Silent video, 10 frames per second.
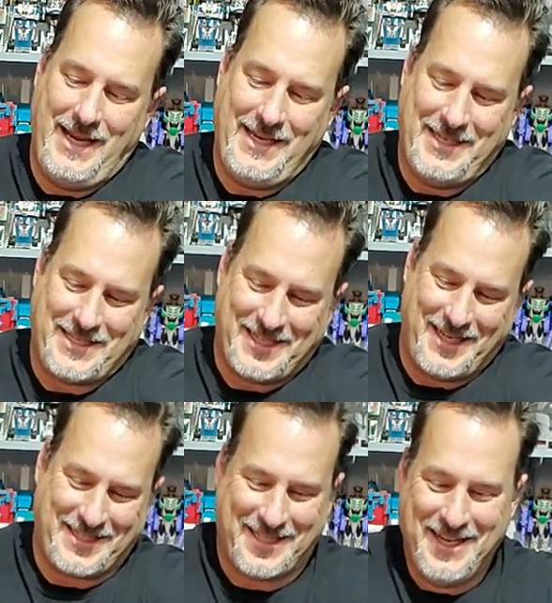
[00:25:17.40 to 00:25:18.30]

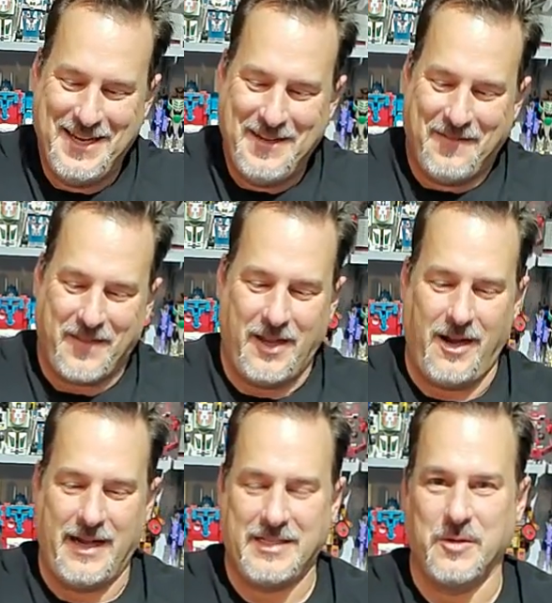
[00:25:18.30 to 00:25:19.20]
Jesus.
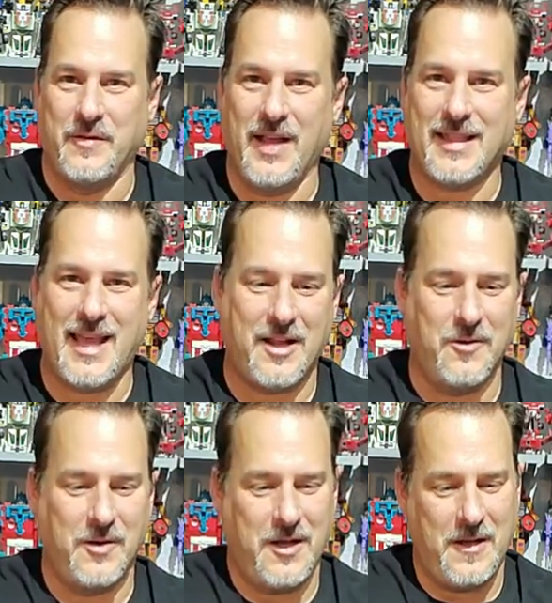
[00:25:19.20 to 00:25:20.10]
Alright, so we've got that
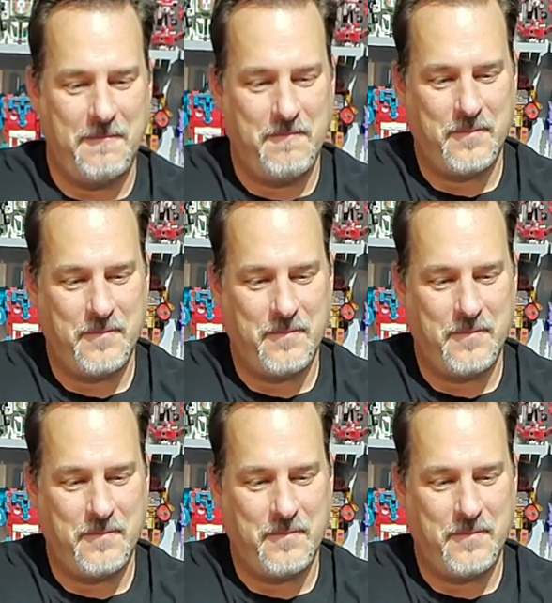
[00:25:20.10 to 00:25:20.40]
going on.